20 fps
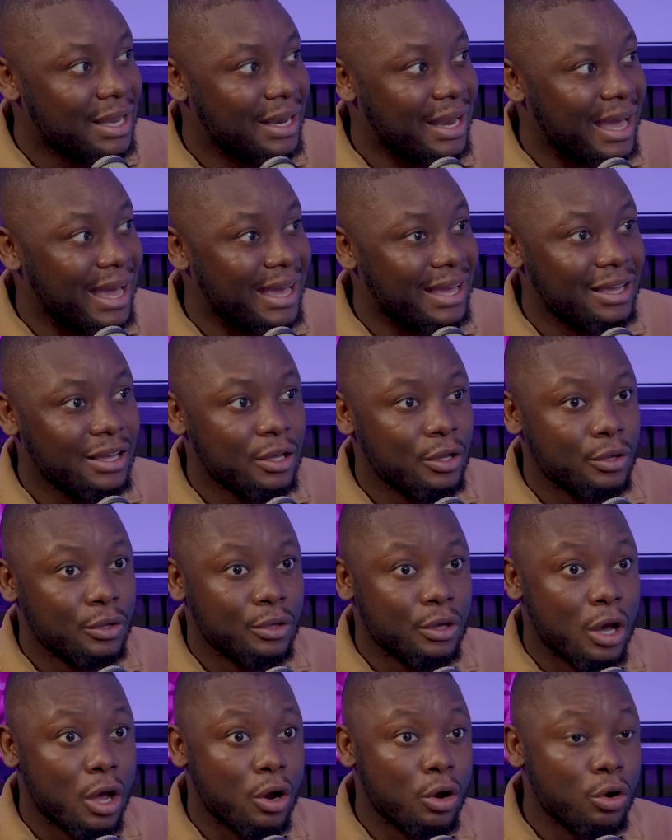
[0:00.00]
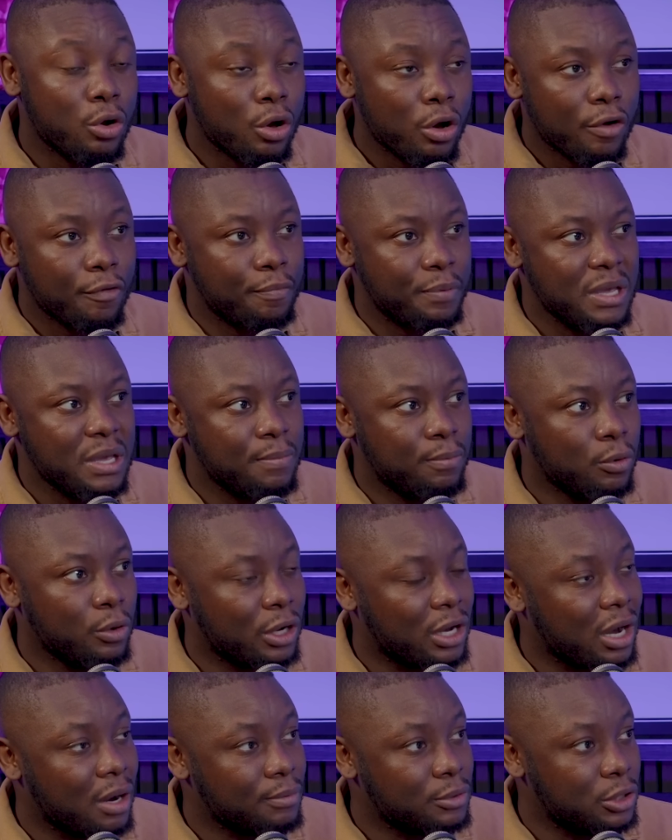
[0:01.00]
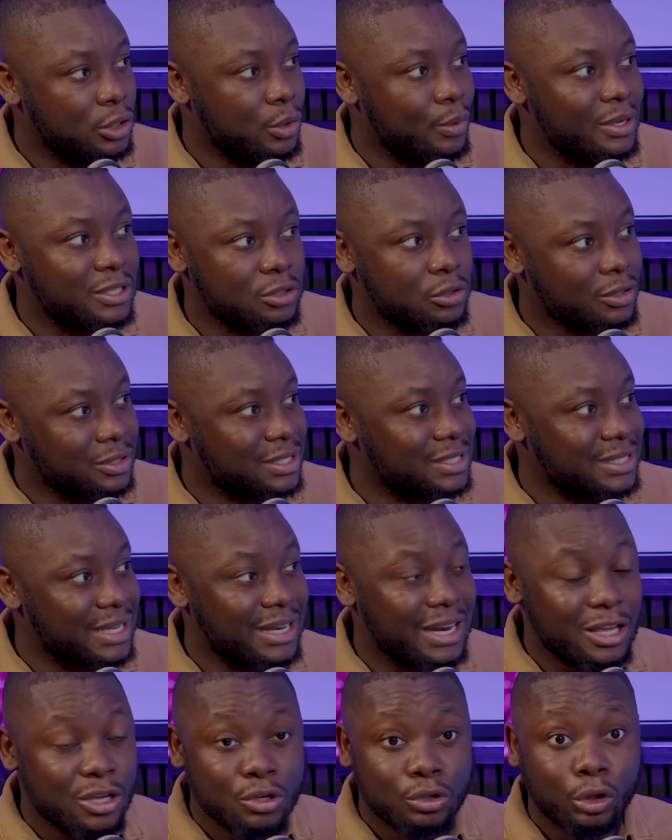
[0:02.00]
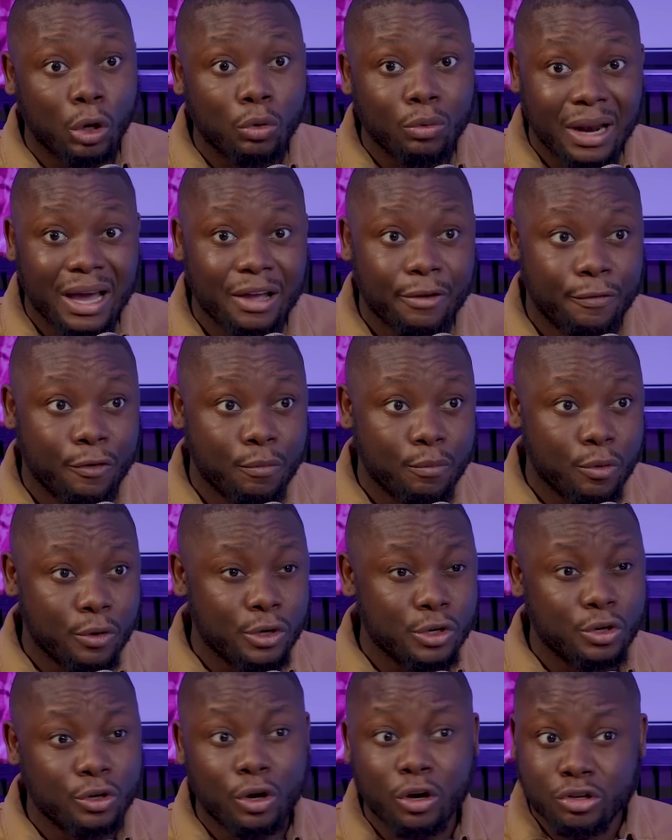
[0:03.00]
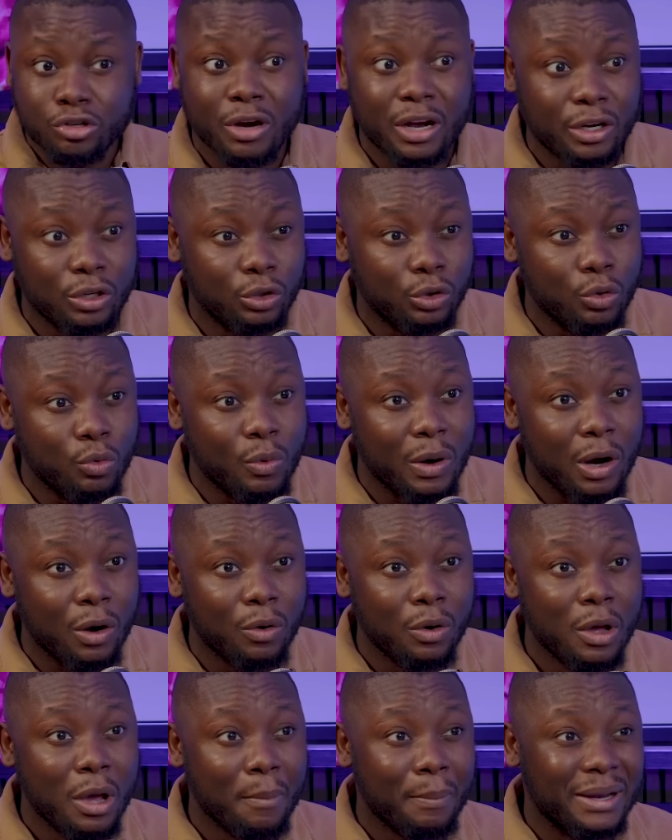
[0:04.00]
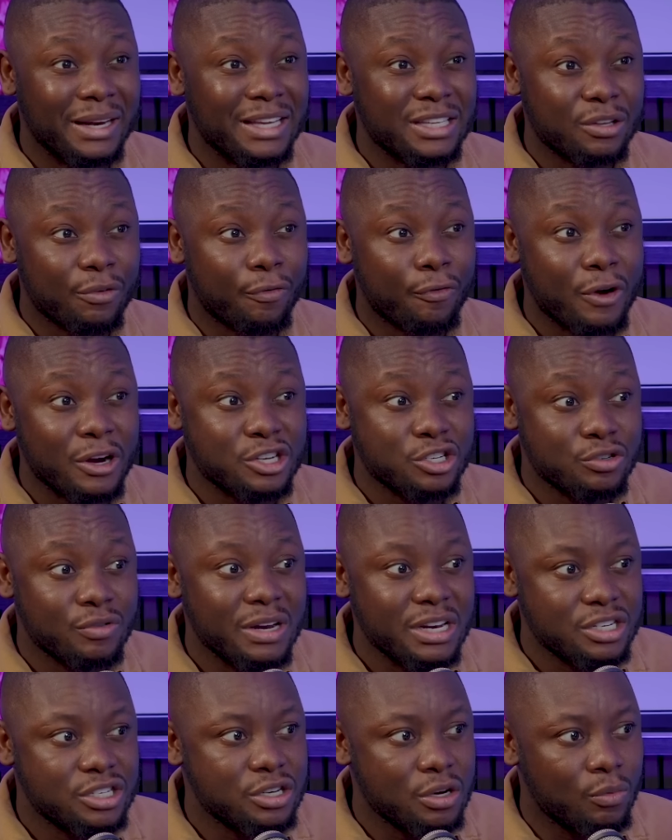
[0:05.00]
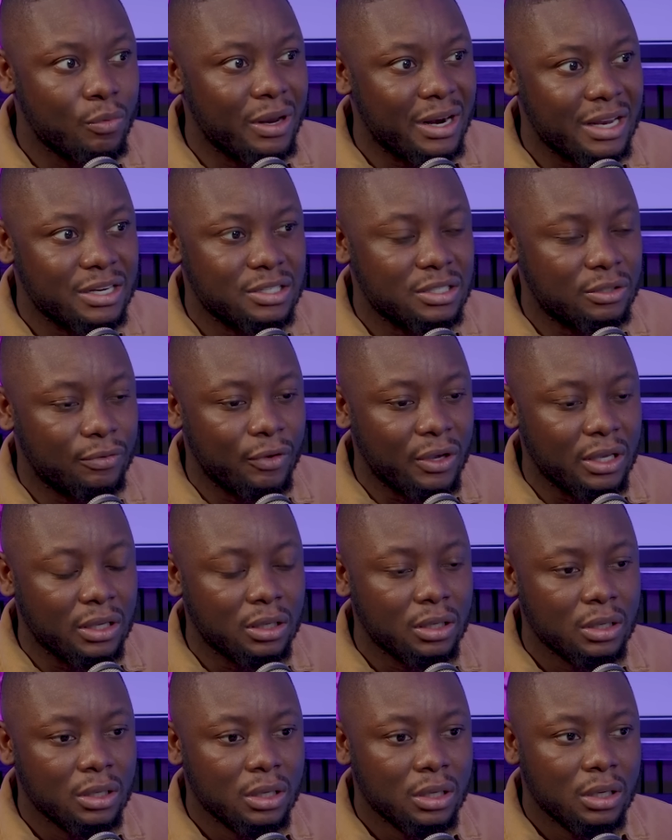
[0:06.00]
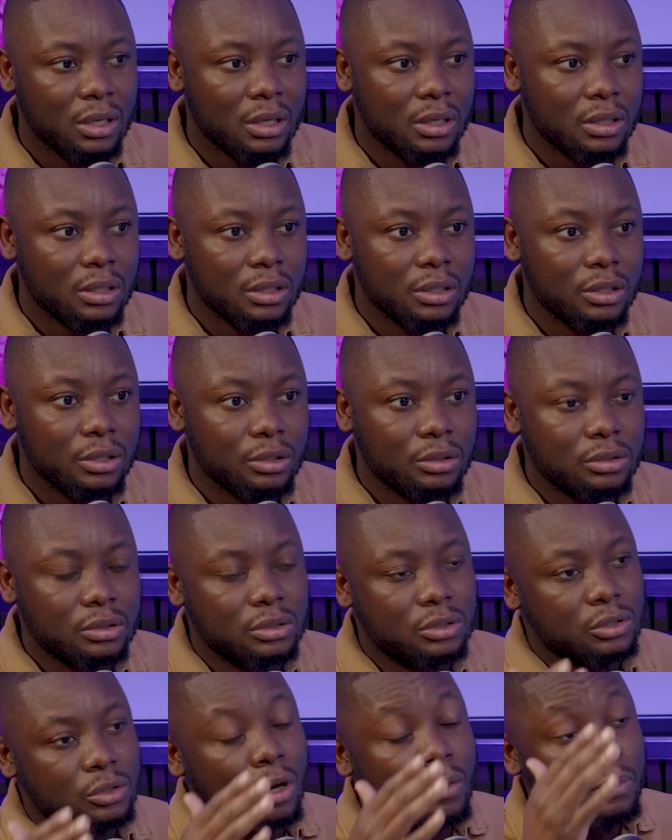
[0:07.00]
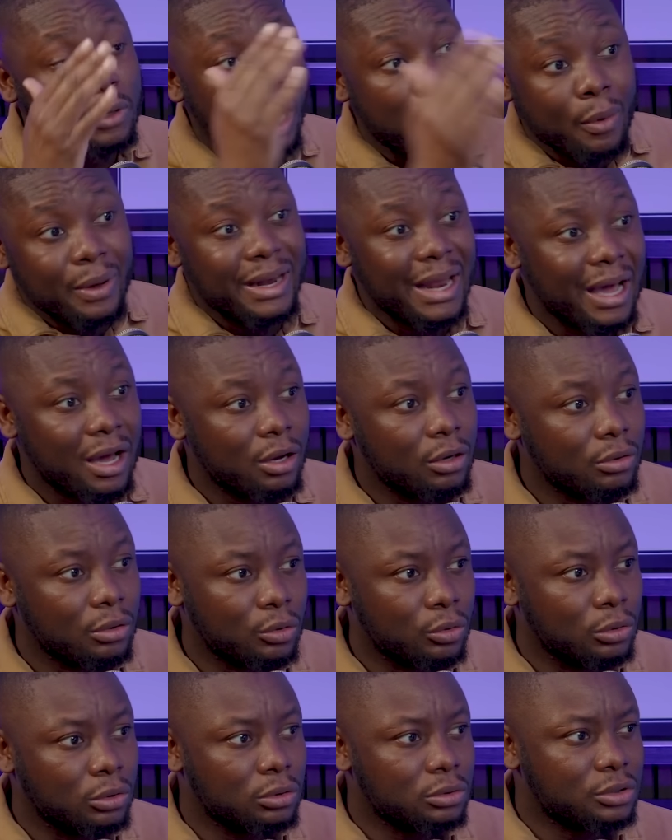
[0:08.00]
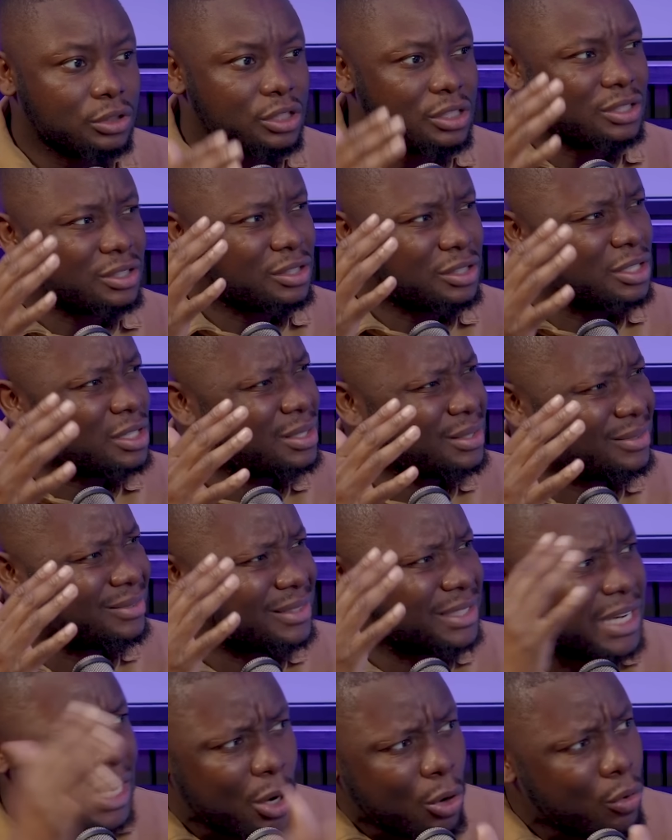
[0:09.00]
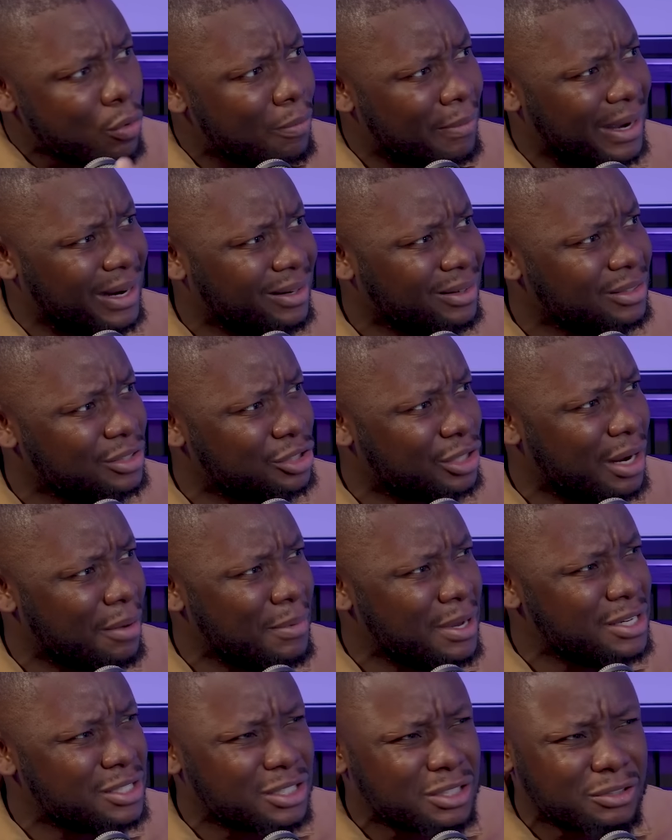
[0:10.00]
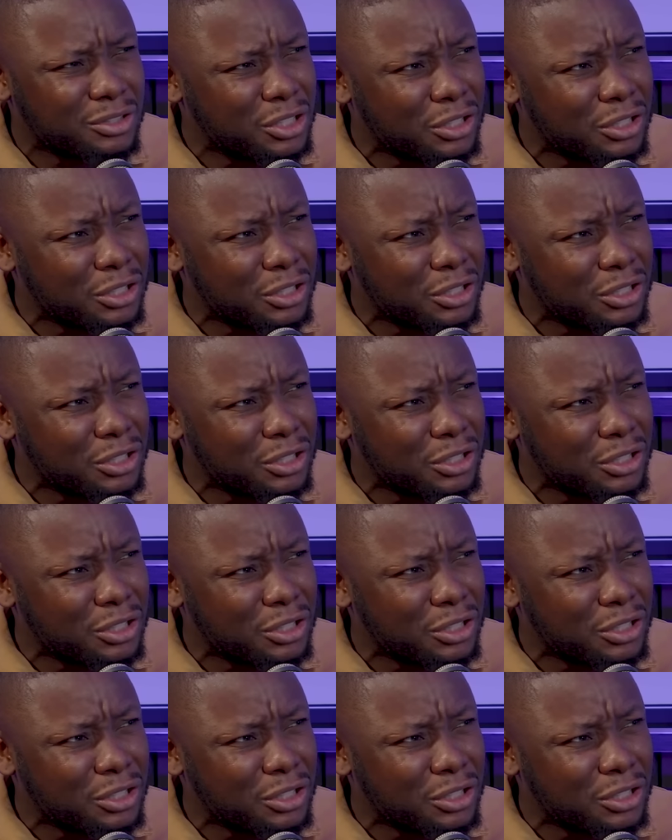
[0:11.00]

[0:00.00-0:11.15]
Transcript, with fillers: Like a lot of people look up to you. It's not to say that you don't like football, you're not trying to do well, but there's a frustration when I just think stop going out or just just chill, man. Do you know what I mean? Just